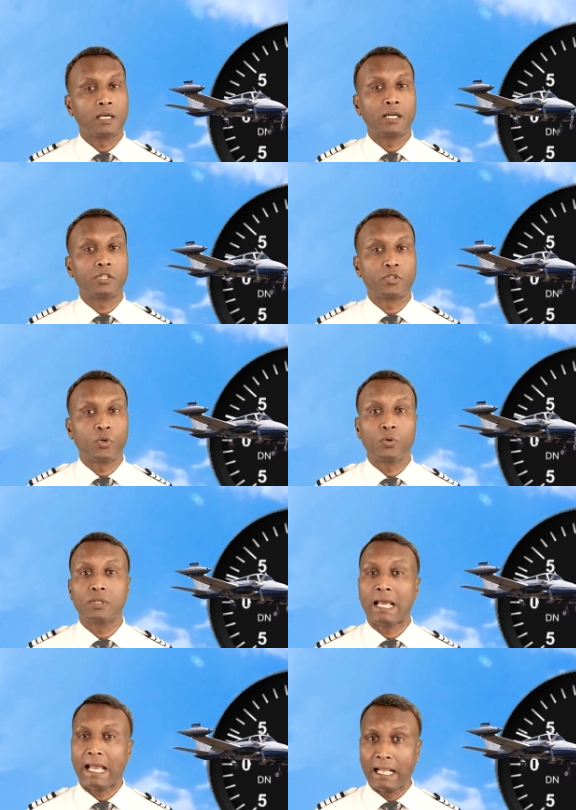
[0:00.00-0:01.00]

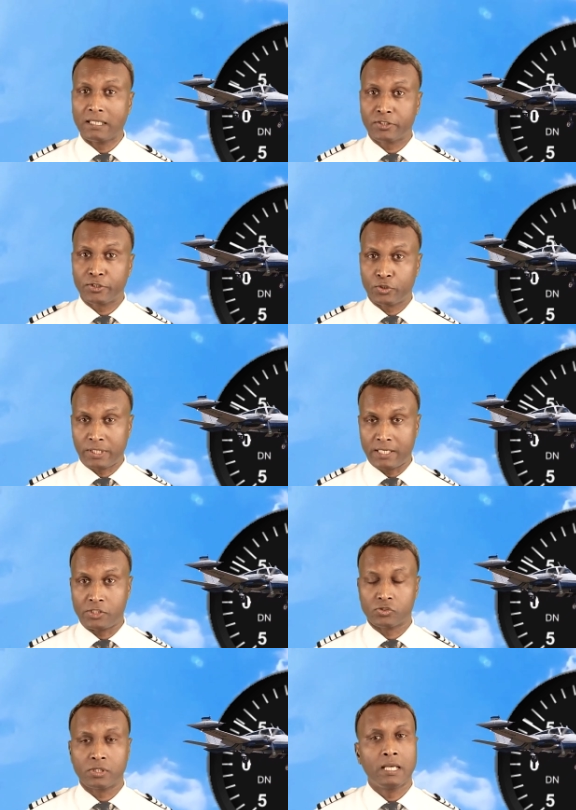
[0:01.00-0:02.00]
controlled altitude
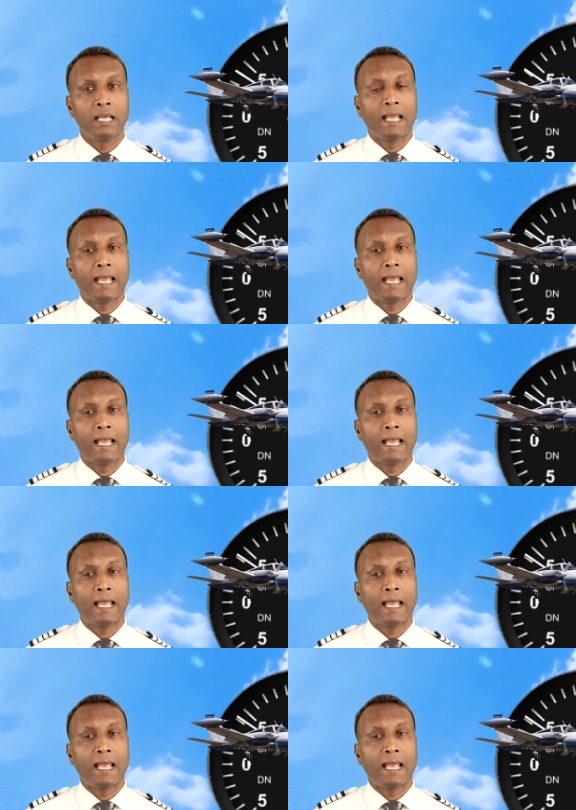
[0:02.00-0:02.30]
changes